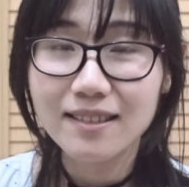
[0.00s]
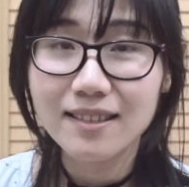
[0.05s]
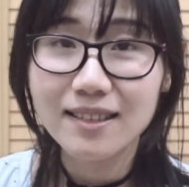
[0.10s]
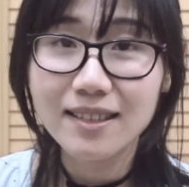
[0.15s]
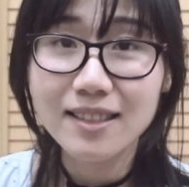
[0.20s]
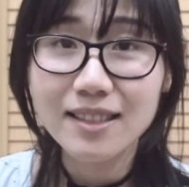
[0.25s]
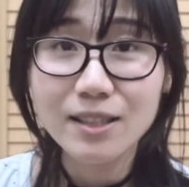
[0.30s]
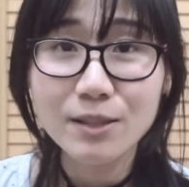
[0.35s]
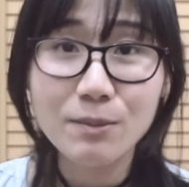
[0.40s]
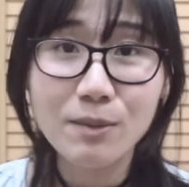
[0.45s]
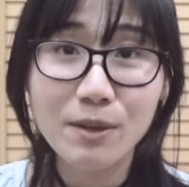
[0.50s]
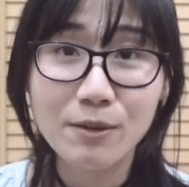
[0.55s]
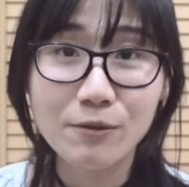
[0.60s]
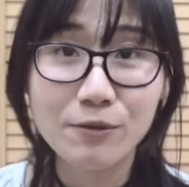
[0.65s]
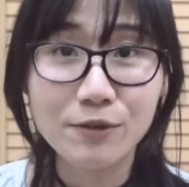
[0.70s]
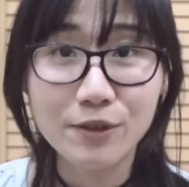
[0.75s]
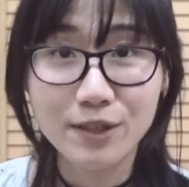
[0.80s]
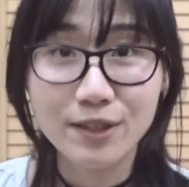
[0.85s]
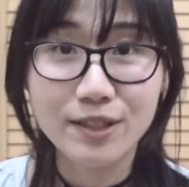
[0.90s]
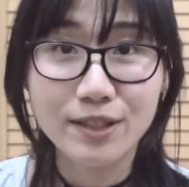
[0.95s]
this is my
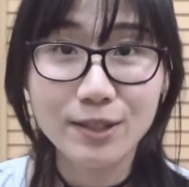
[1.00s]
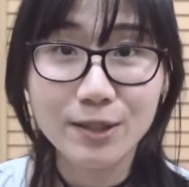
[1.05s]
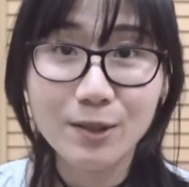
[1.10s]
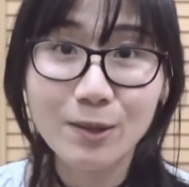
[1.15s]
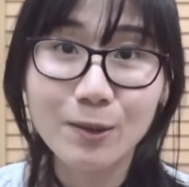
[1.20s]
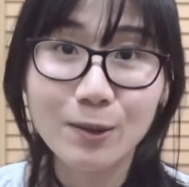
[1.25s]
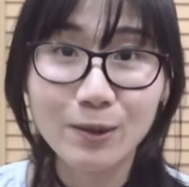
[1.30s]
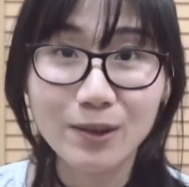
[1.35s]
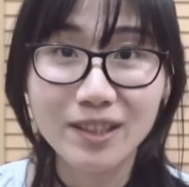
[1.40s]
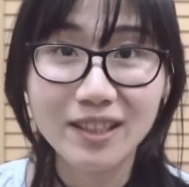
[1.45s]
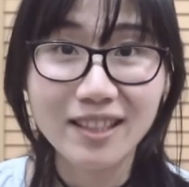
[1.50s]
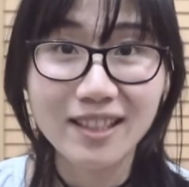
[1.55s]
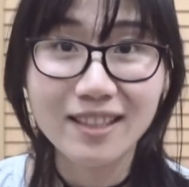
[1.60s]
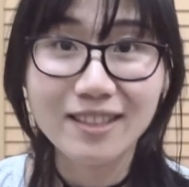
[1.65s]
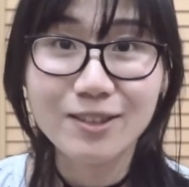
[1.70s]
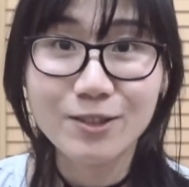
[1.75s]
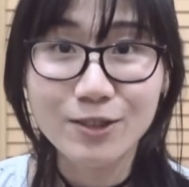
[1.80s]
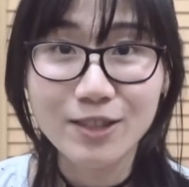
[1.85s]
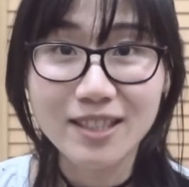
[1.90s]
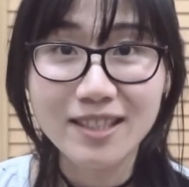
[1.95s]
first
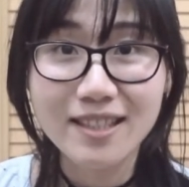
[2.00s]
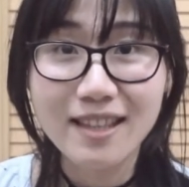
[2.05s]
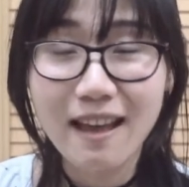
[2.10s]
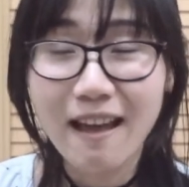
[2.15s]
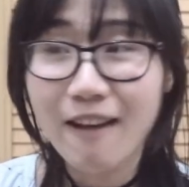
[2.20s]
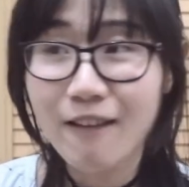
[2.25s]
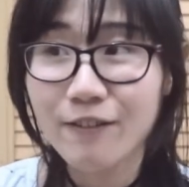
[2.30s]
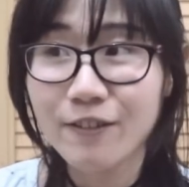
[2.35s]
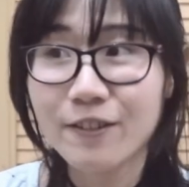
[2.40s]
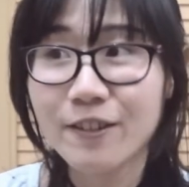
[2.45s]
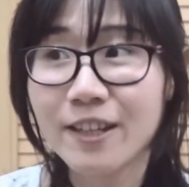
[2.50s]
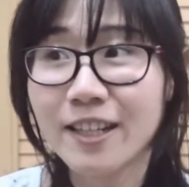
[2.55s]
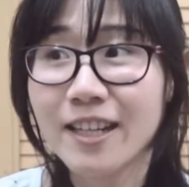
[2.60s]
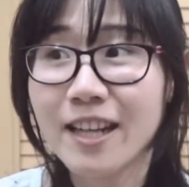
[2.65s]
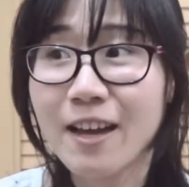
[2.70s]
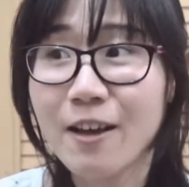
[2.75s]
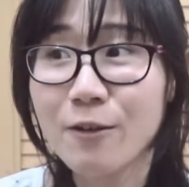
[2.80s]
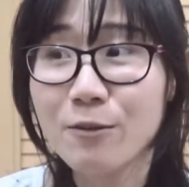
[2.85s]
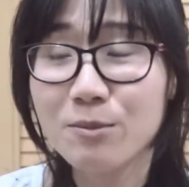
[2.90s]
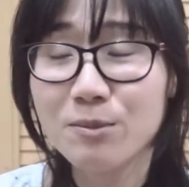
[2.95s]
Lolita dress ever,
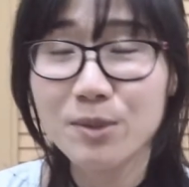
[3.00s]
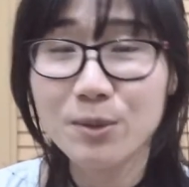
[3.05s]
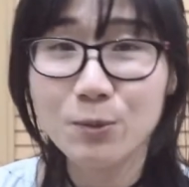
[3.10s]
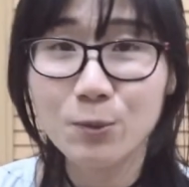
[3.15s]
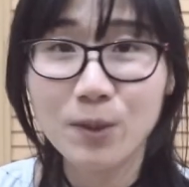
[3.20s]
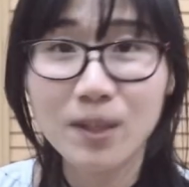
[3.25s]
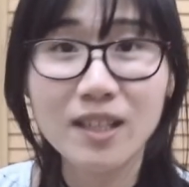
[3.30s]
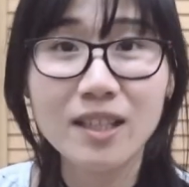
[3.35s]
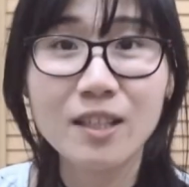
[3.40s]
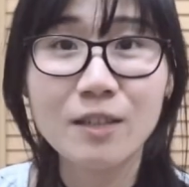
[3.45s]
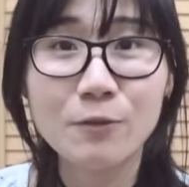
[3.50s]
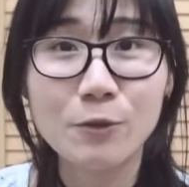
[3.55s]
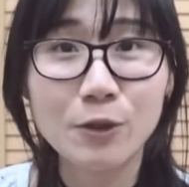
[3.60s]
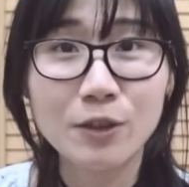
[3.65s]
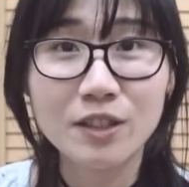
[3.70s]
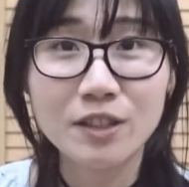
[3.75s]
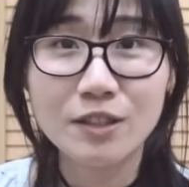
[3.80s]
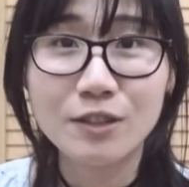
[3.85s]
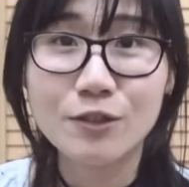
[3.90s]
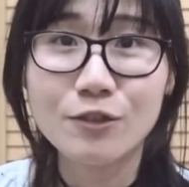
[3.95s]
and I've been waiting
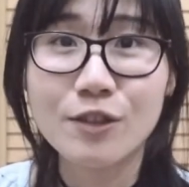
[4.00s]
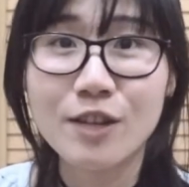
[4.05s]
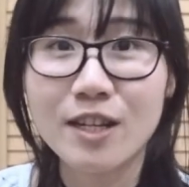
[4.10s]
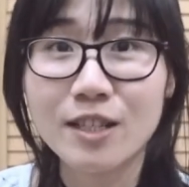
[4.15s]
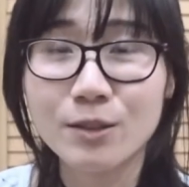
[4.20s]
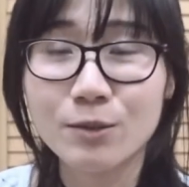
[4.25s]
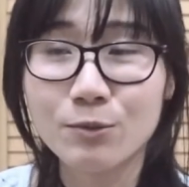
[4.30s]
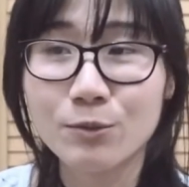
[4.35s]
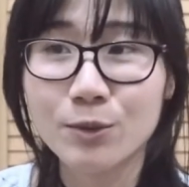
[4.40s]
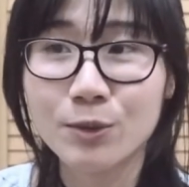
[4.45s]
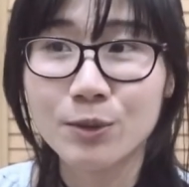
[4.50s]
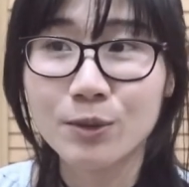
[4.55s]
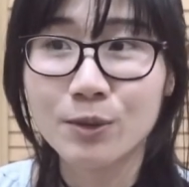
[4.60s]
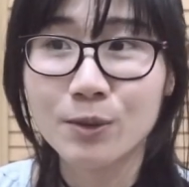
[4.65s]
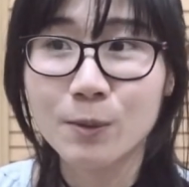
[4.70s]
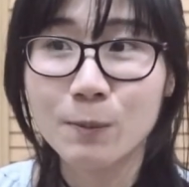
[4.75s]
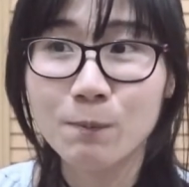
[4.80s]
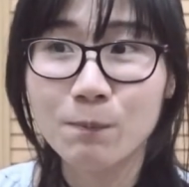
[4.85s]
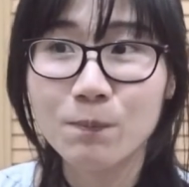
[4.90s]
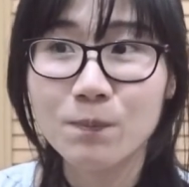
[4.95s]
for this dress
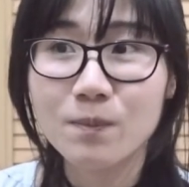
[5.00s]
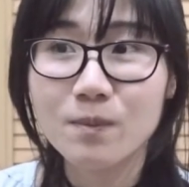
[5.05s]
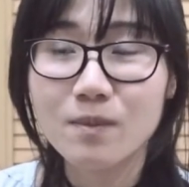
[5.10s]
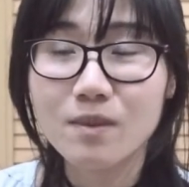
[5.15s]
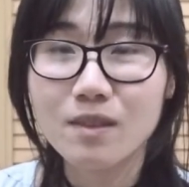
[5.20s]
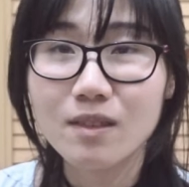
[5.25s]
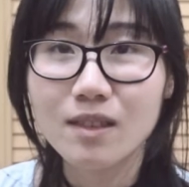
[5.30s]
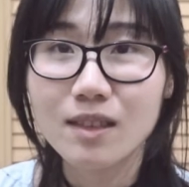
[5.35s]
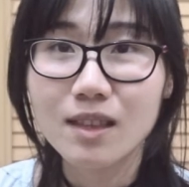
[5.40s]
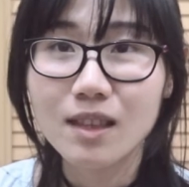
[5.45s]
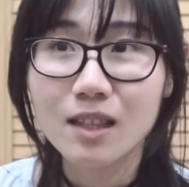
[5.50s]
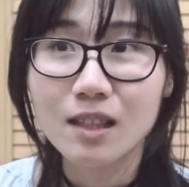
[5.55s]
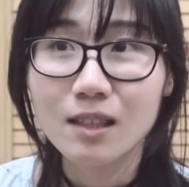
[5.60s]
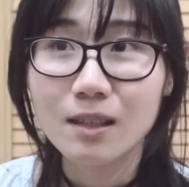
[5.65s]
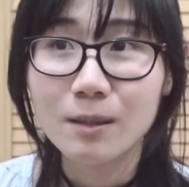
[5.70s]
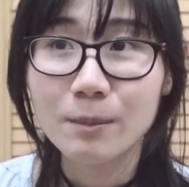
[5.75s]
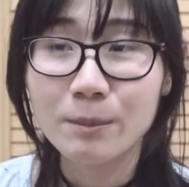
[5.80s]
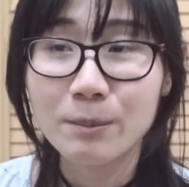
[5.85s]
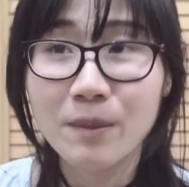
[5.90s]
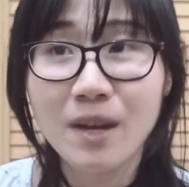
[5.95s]
for
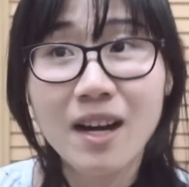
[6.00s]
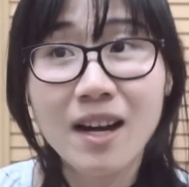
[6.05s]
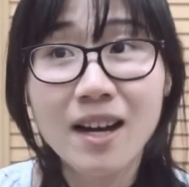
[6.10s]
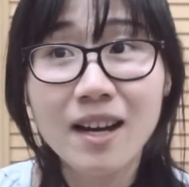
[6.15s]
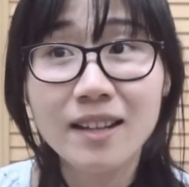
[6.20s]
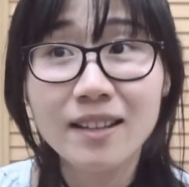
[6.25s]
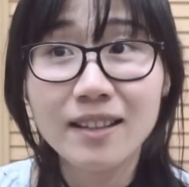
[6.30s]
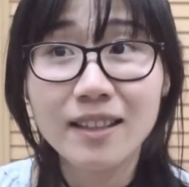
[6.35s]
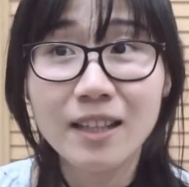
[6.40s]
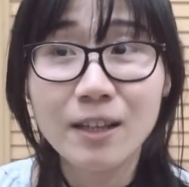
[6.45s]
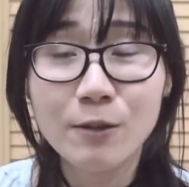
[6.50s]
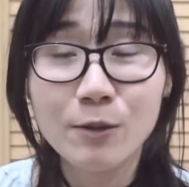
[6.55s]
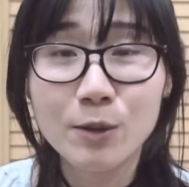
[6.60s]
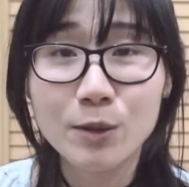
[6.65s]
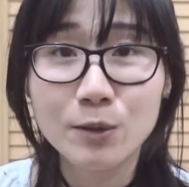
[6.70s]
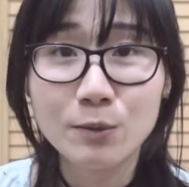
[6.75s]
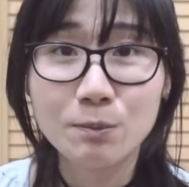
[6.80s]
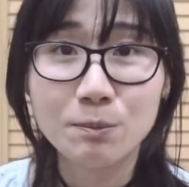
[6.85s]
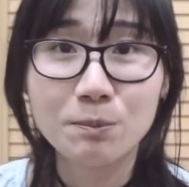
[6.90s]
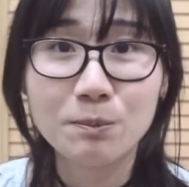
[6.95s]
month, and
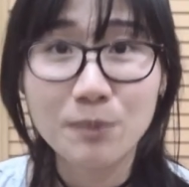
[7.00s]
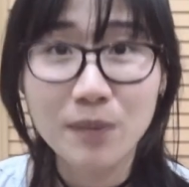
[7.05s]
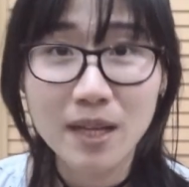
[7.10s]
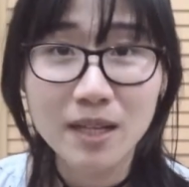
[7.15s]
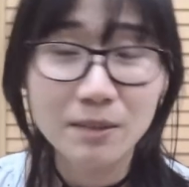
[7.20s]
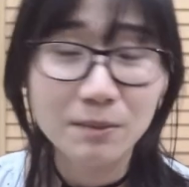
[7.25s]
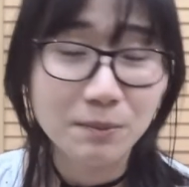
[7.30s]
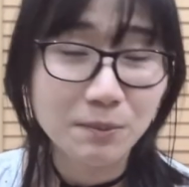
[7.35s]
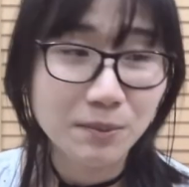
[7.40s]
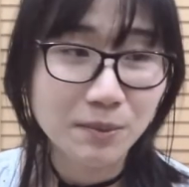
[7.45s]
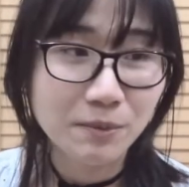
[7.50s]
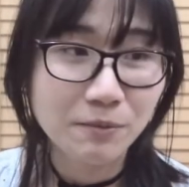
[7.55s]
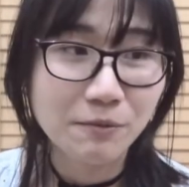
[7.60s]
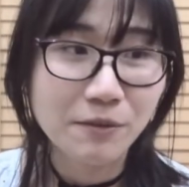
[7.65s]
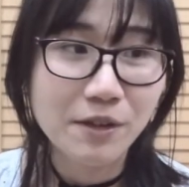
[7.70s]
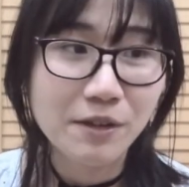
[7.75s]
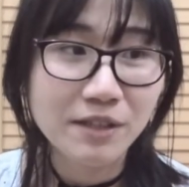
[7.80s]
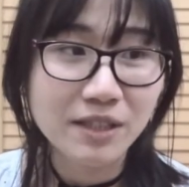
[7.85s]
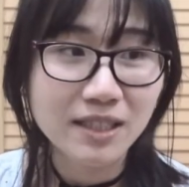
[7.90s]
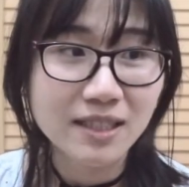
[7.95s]
I've been
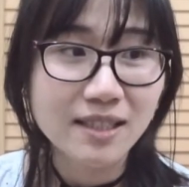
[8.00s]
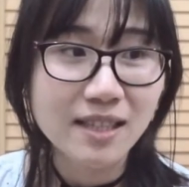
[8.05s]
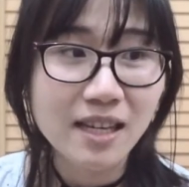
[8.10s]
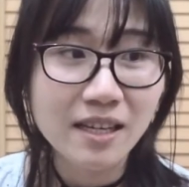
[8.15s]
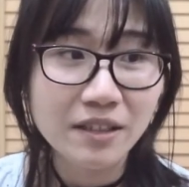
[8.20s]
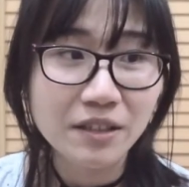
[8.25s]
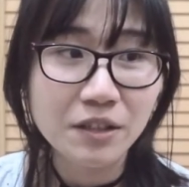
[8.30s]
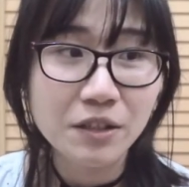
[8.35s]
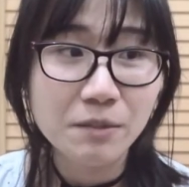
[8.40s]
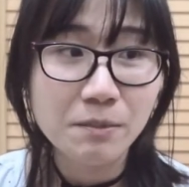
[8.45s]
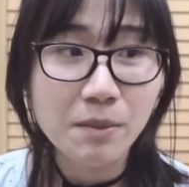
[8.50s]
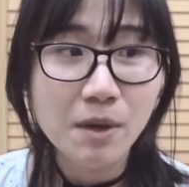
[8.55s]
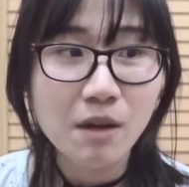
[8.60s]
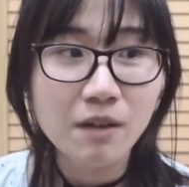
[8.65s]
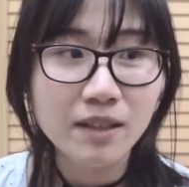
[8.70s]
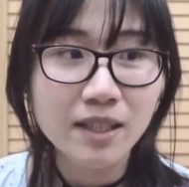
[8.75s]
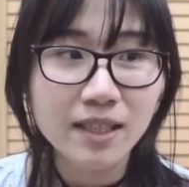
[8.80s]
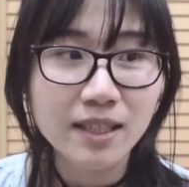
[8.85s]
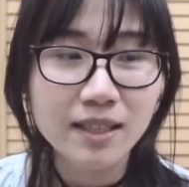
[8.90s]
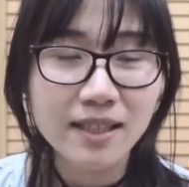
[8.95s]
very excited
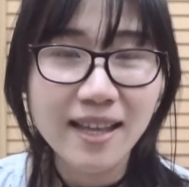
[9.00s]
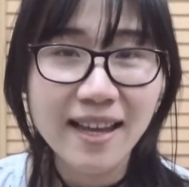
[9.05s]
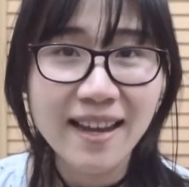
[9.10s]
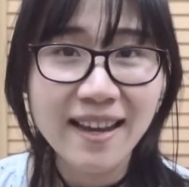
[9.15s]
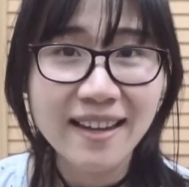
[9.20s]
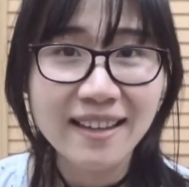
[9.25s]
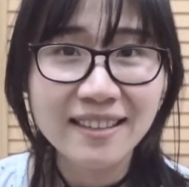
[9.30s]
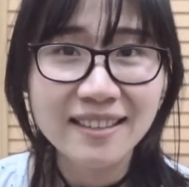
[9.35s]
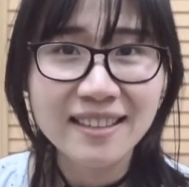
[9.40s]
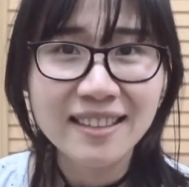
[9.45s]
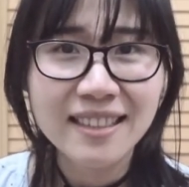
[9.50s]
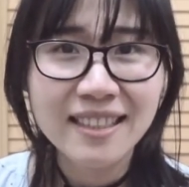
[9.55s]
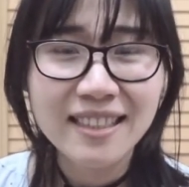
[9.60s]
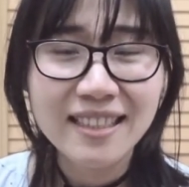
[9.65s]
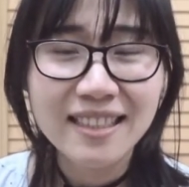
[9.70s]
about it, and